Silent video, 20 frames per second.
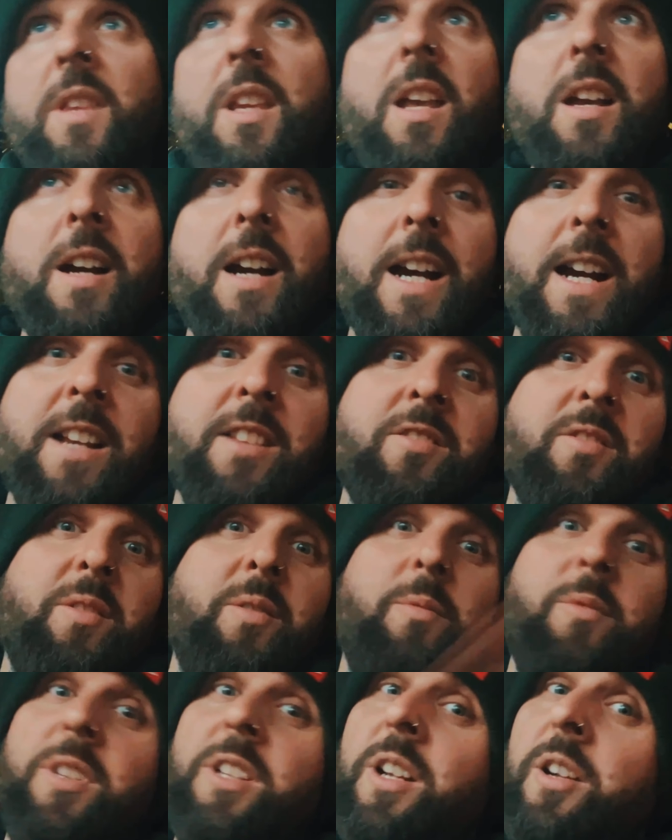And,
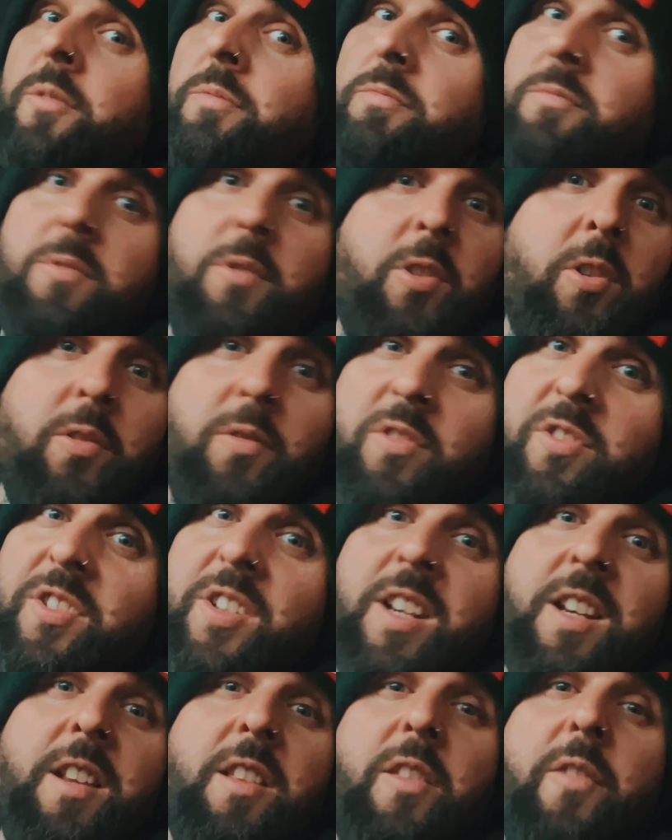you know, good
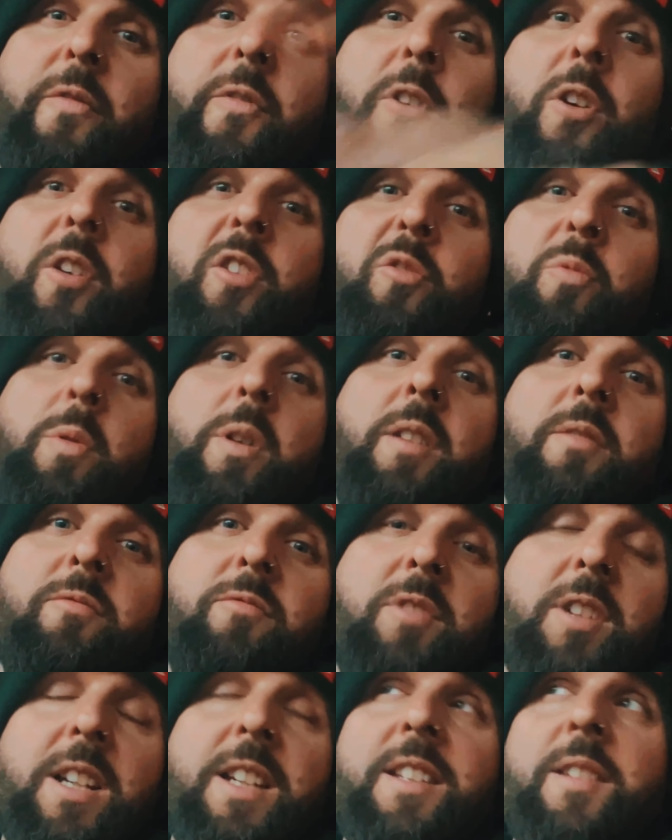stint at the first one,
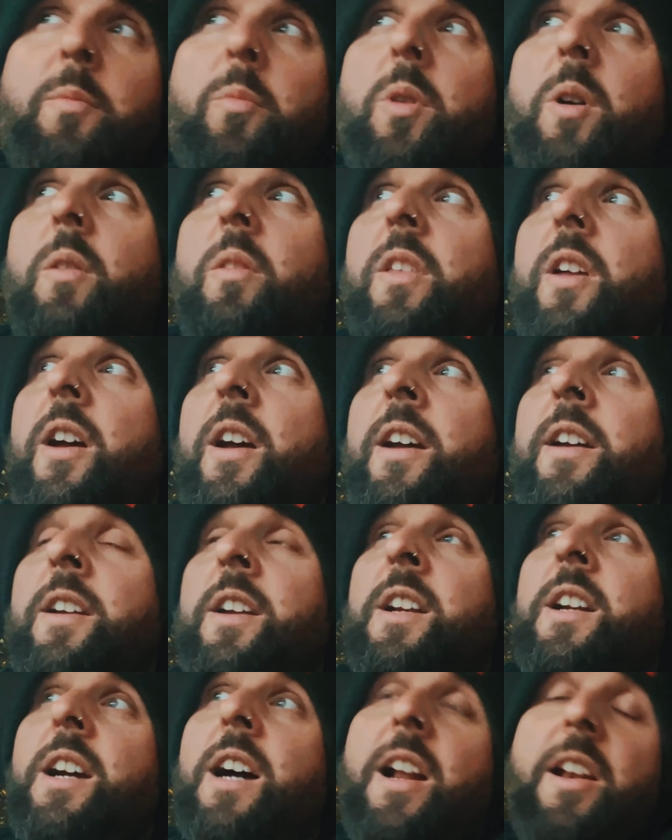really did well there.
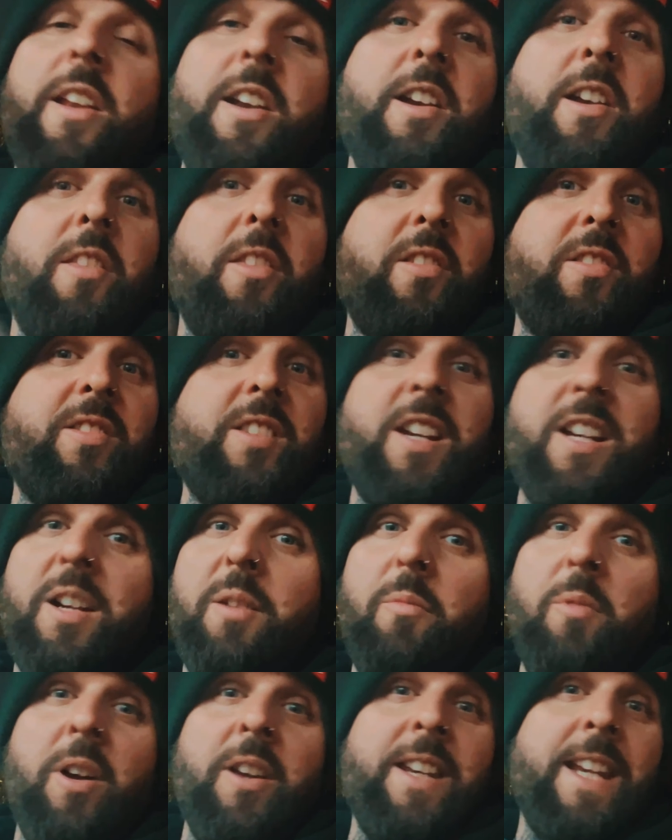And then at the
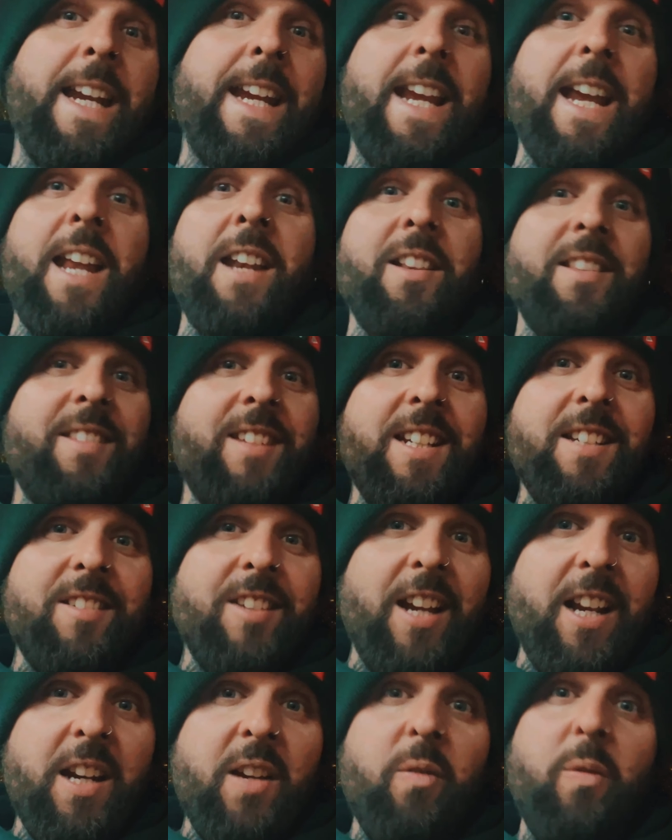second one, again,
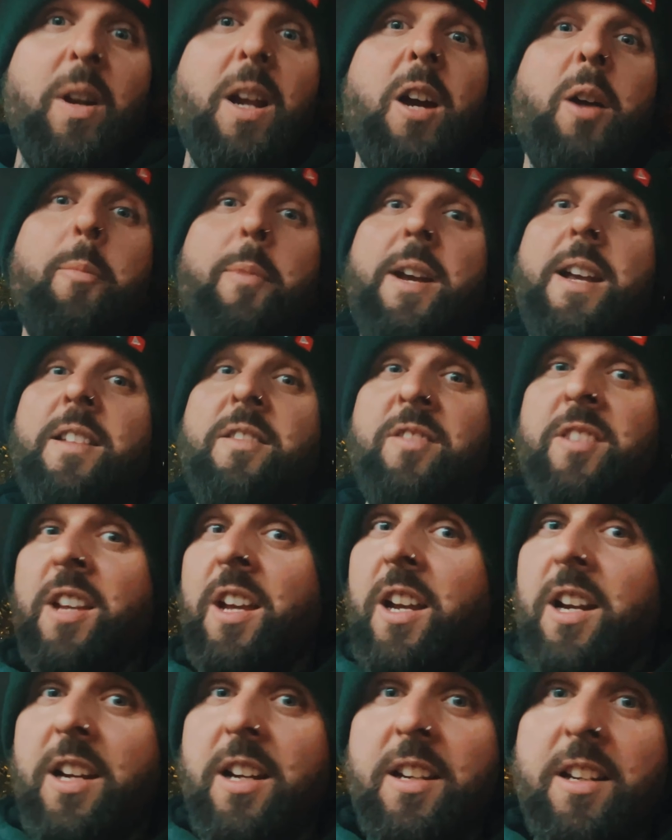detailing flower beds,
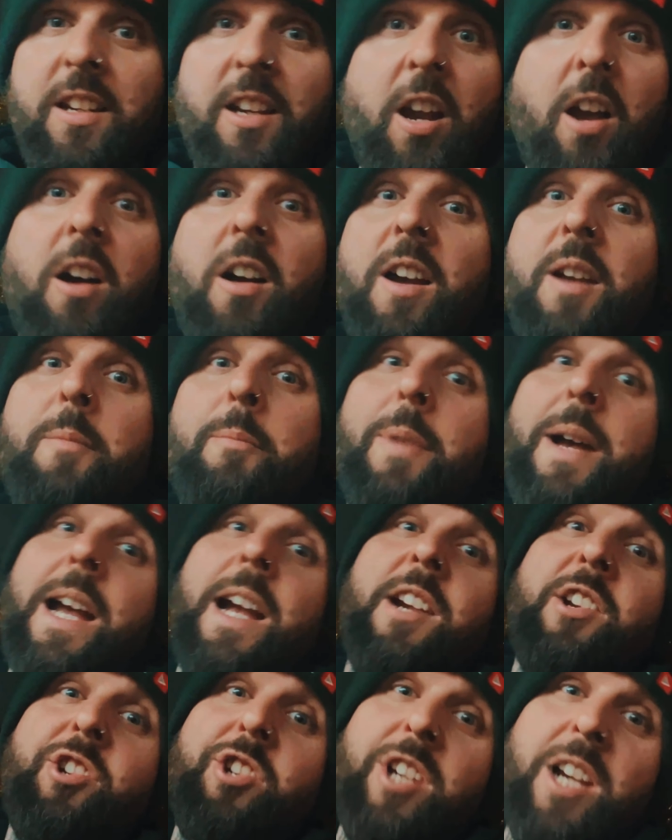cutting
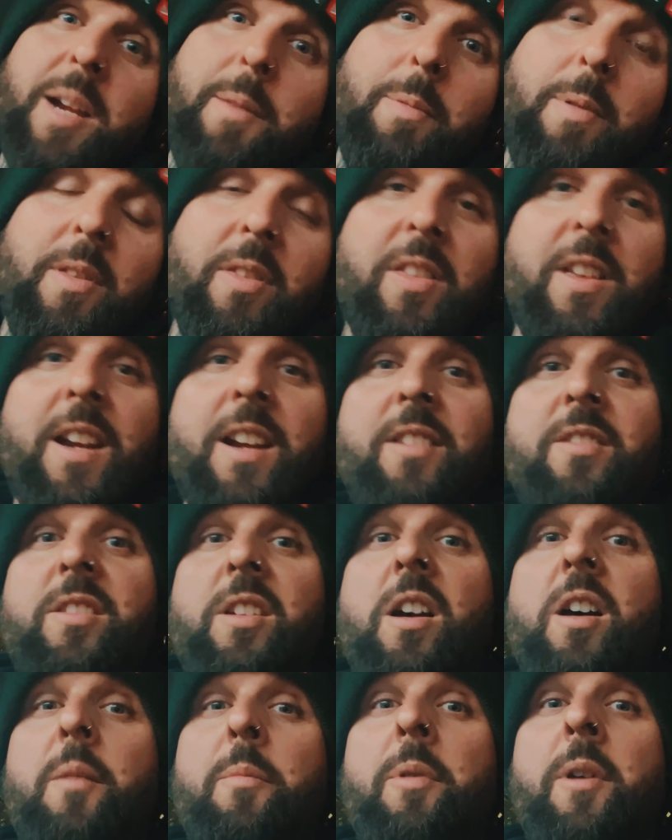back, shaping things
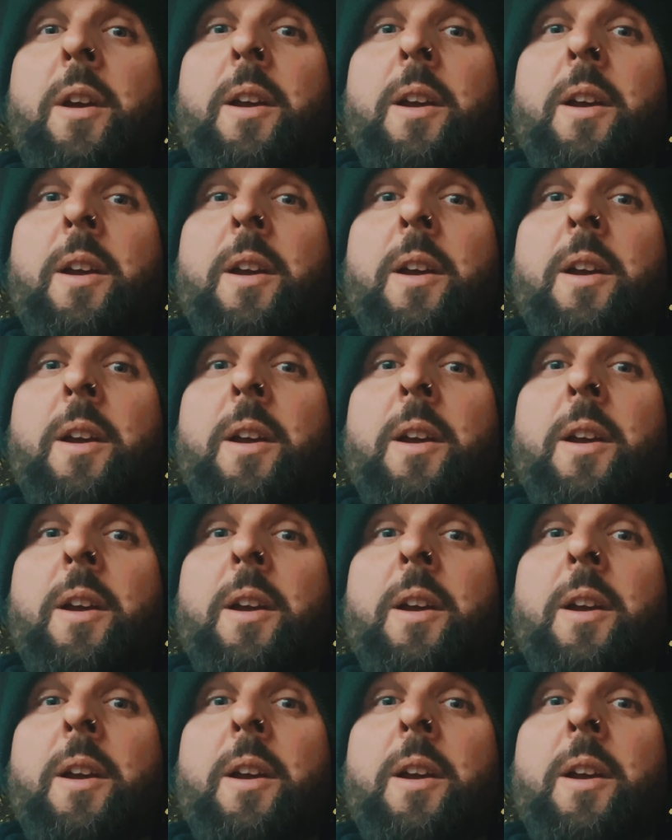up.